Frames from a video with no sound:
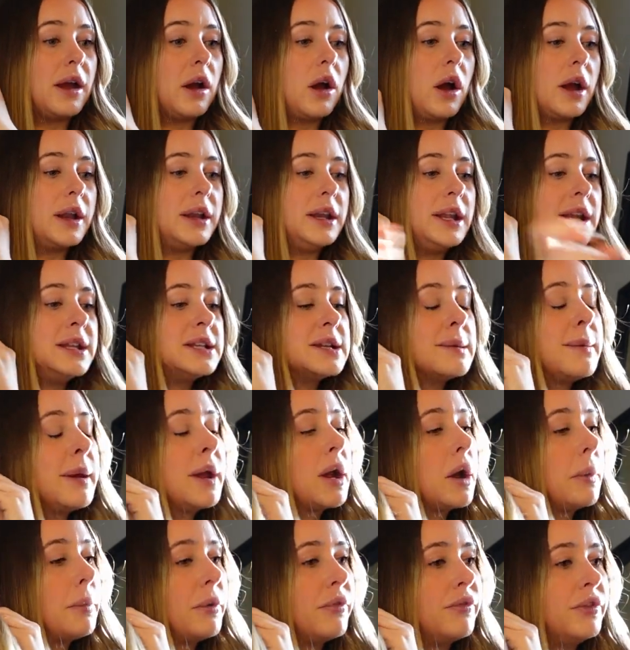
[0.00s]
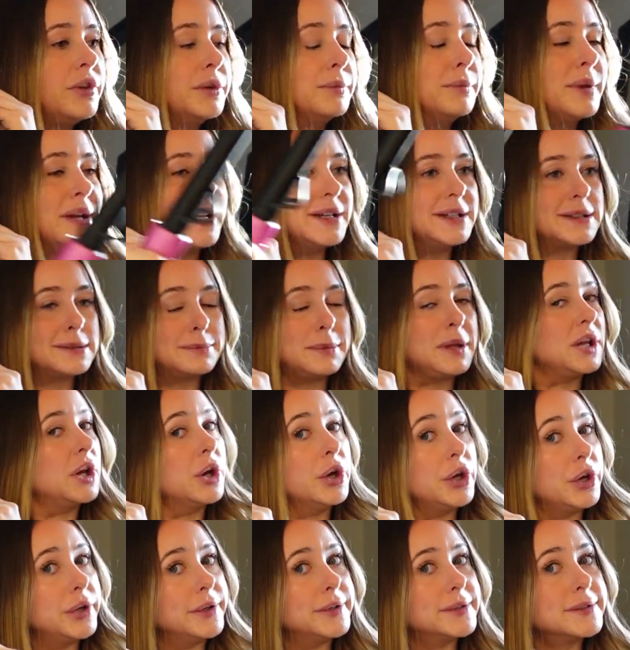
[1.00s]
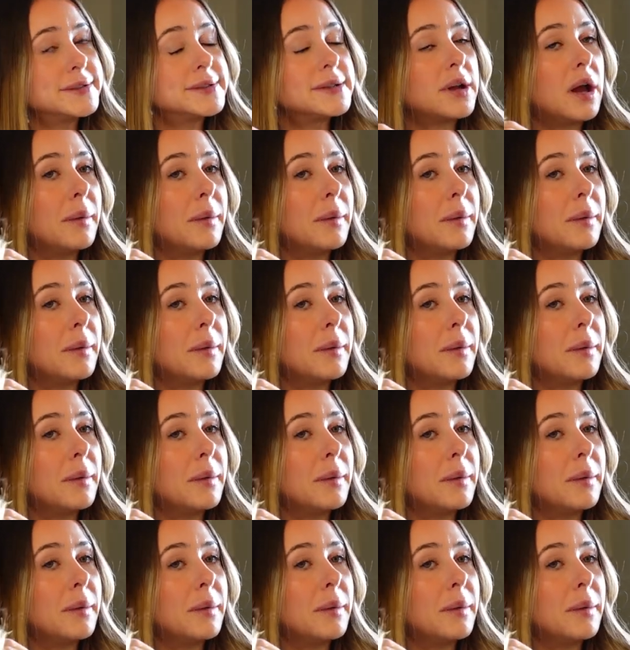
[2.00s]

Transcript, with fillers: I need to pick up a few bits because